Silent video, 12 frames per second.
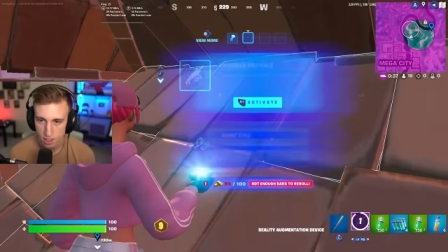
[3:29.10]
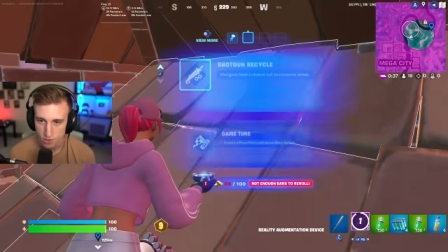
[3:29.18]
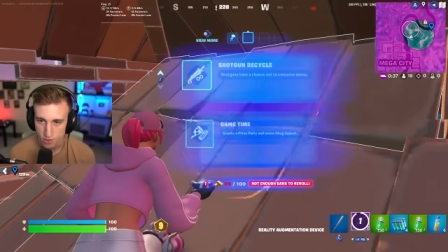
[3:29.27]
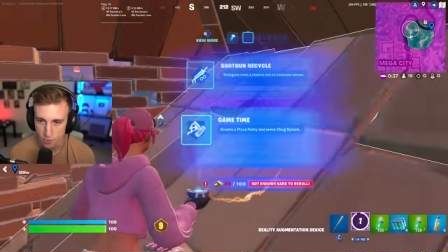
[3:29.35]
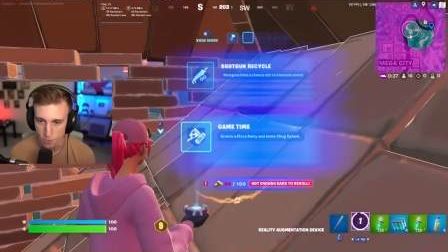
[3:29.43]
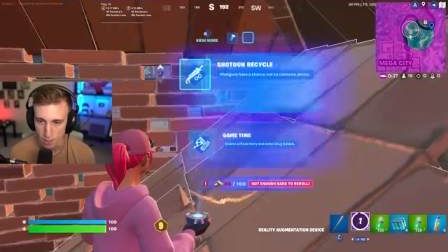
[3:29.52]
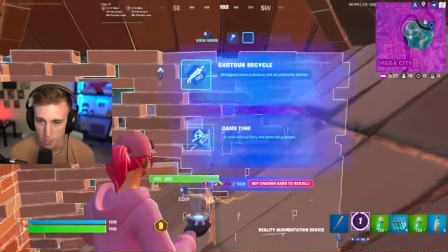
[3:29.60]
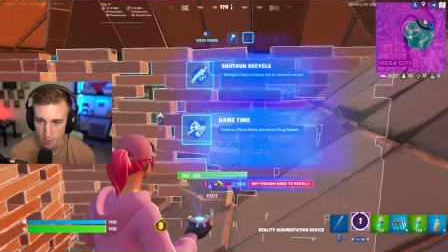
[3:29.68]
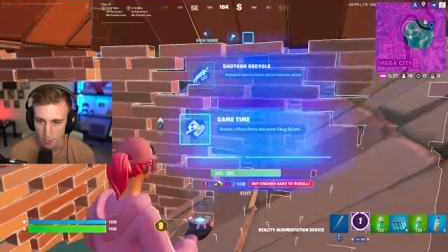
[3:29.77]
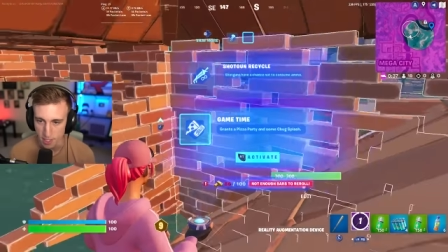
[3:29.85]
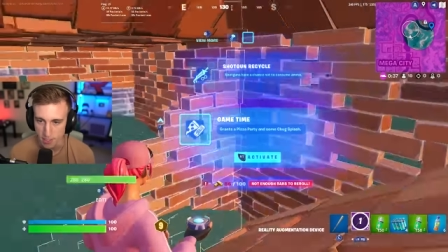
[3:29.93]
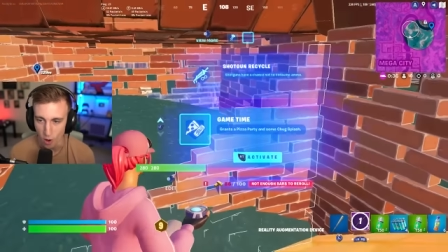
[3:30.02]
See if we can
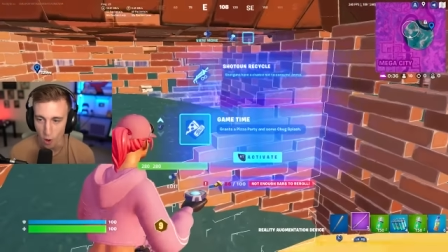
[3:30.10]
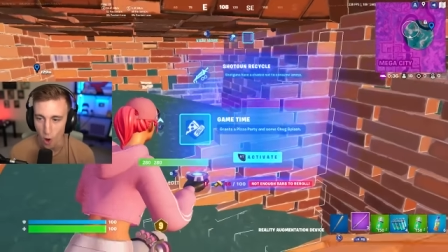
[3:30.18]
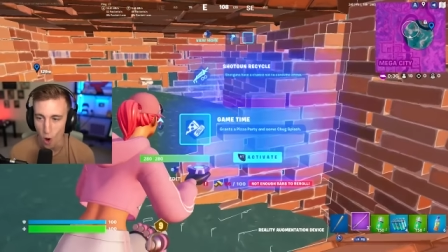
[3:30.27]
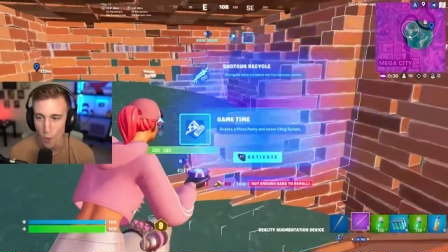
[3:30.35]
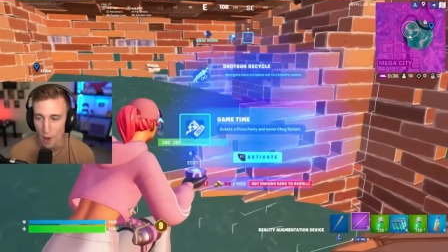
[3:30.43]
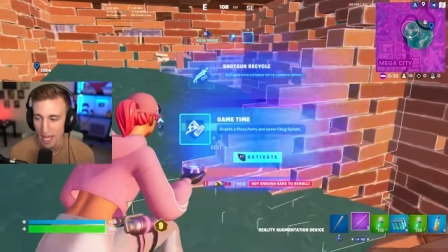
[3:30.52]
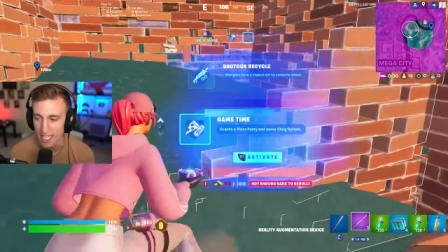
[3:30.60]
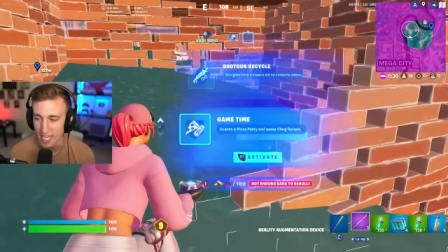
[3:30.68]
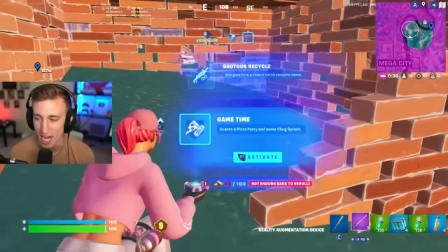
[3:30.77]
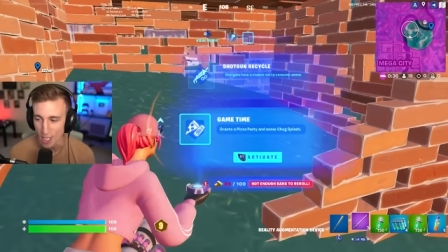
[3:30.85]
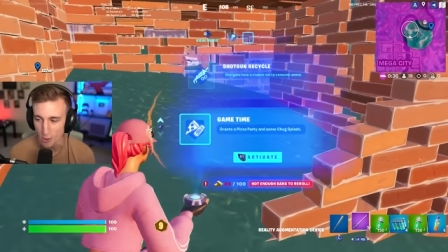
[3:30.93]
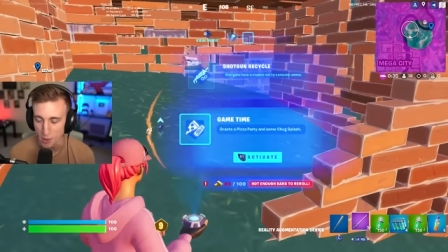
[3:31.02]
get pizza. Oh my
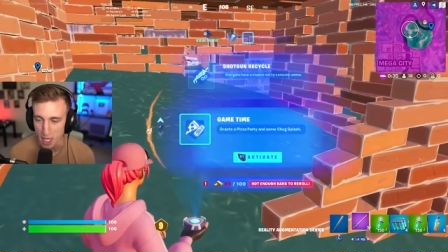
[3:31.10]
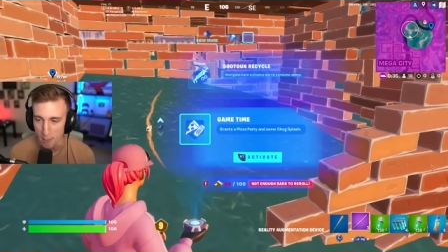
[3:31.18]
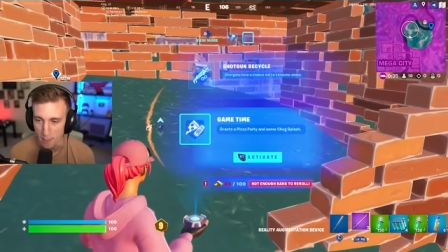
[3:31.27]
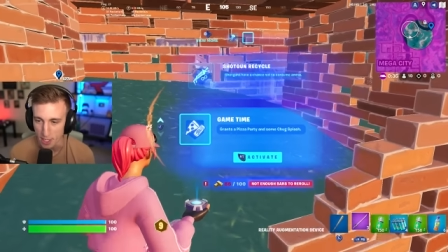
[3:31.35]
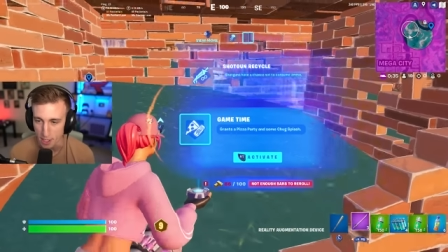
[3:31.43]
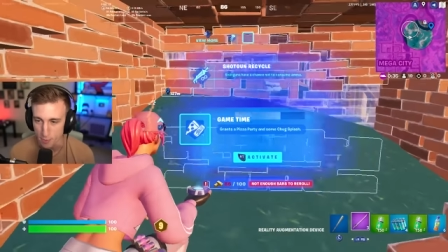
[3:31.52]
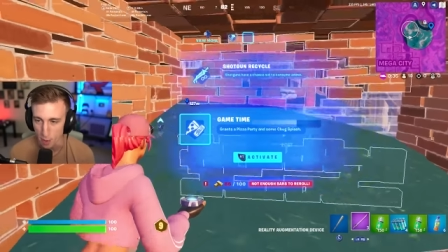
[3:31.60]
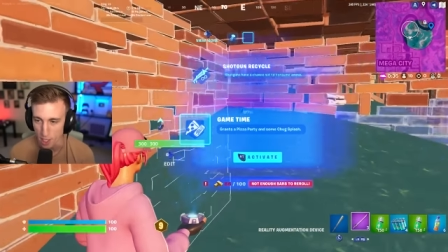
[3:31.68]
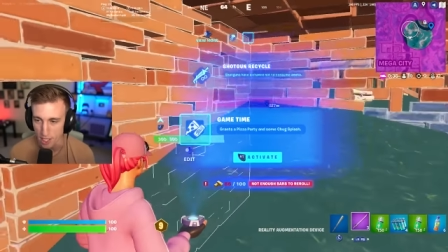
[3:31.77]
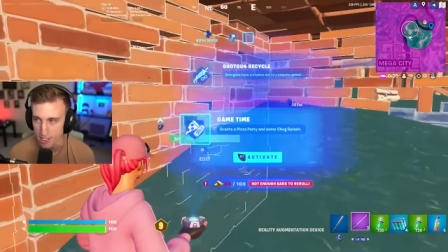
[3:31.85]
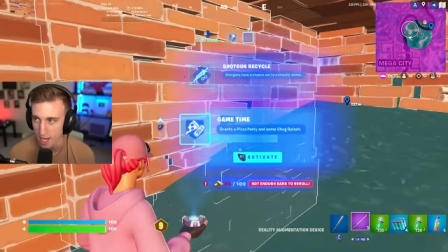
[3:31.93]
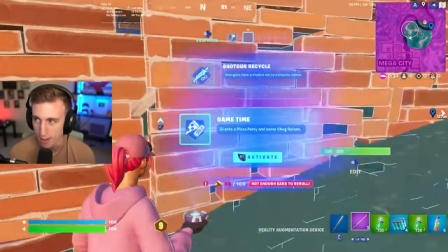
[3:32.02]
gosh, we got pizza
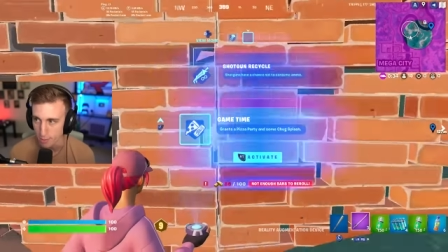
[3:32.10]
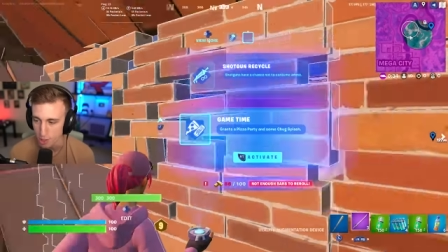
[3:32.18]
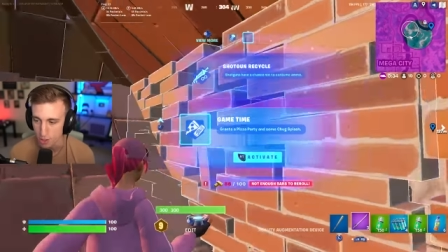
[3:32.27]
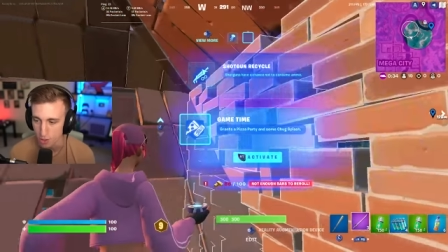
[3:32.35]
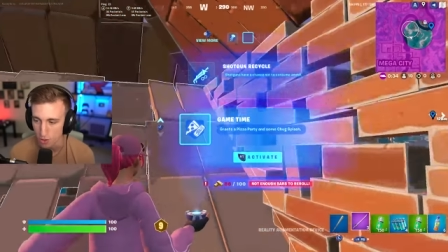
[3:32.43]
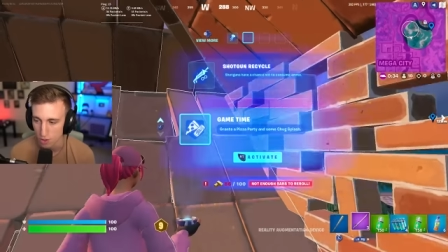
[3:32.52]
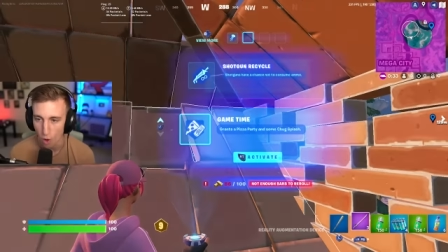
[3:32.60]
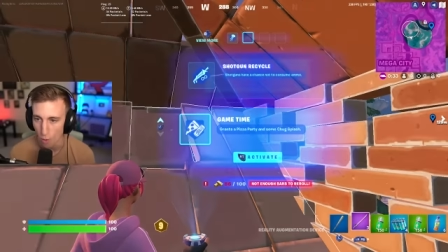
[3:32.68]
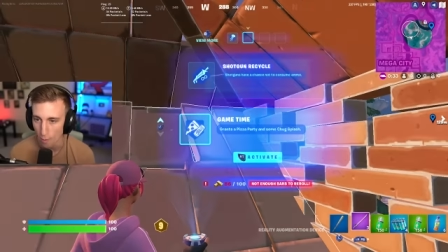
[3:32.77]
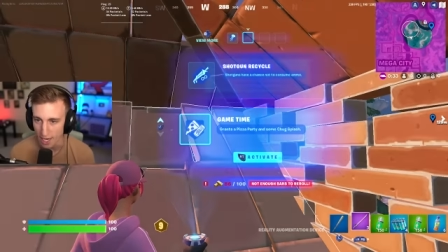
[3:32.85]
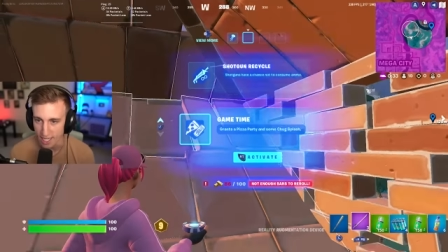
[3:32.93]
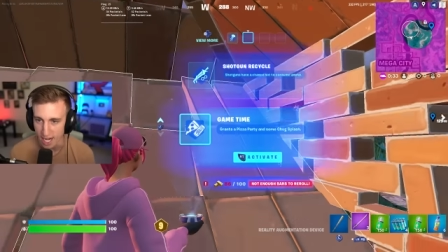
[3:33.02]
party time too. Oh
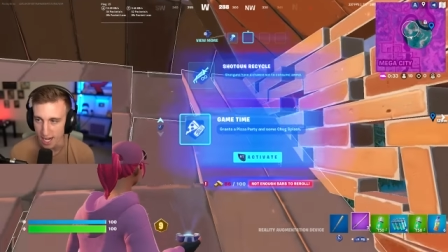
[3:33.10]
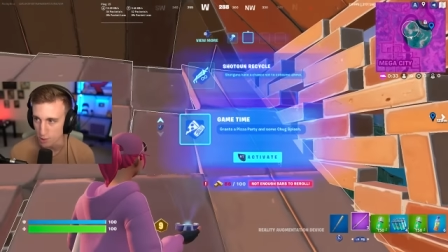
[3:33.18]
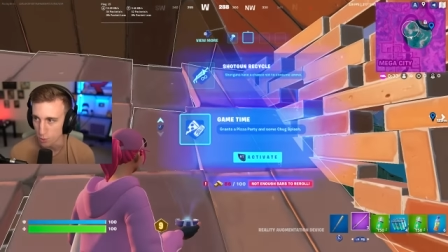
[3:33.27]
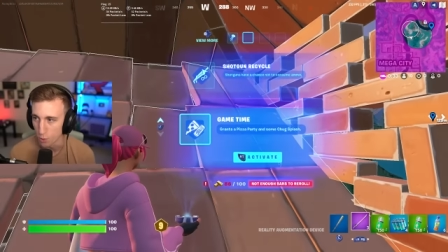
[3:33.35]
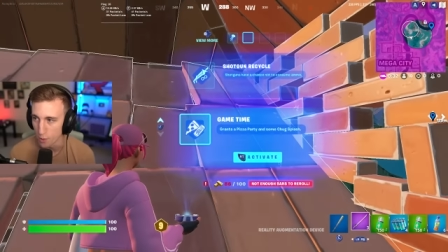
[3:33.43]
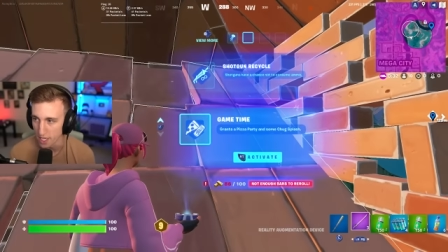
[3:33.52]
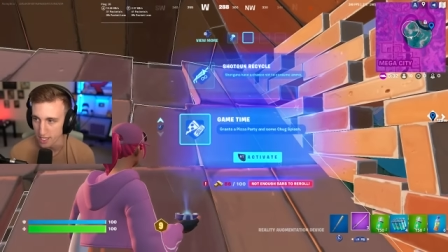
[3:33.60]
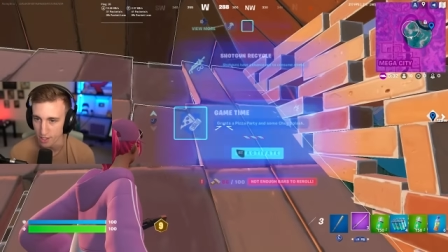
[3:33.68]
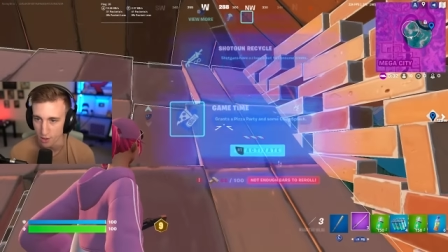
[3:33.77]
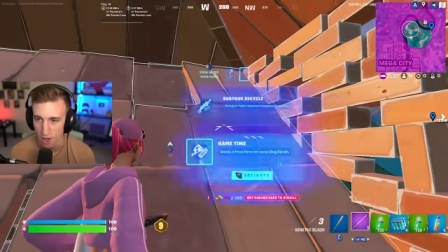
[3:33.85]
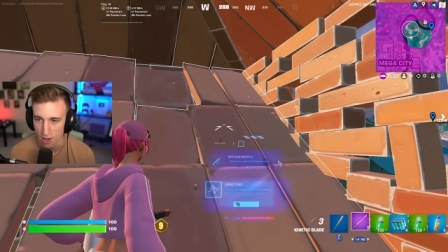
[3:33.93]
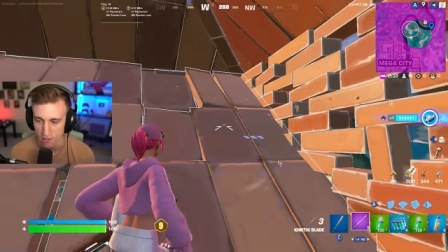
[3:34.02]
my gosh, we're winning
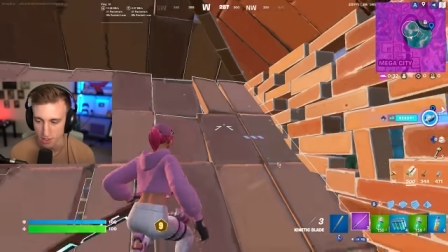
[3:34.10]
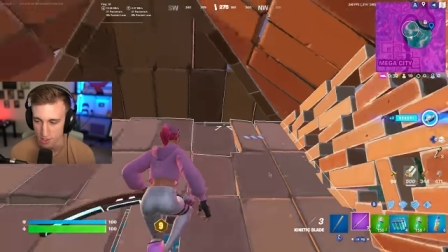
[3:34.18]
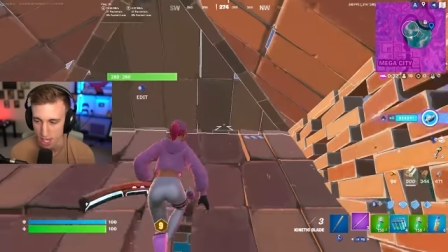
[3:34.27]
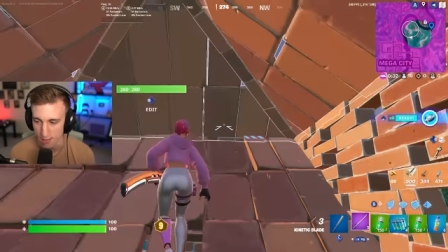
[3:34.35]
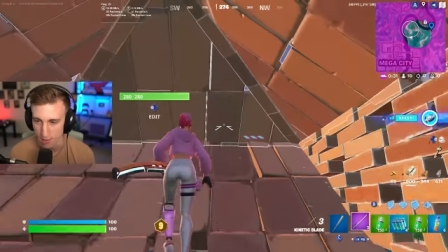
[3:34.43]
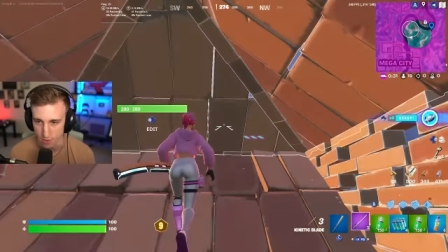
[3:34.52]
heal off this game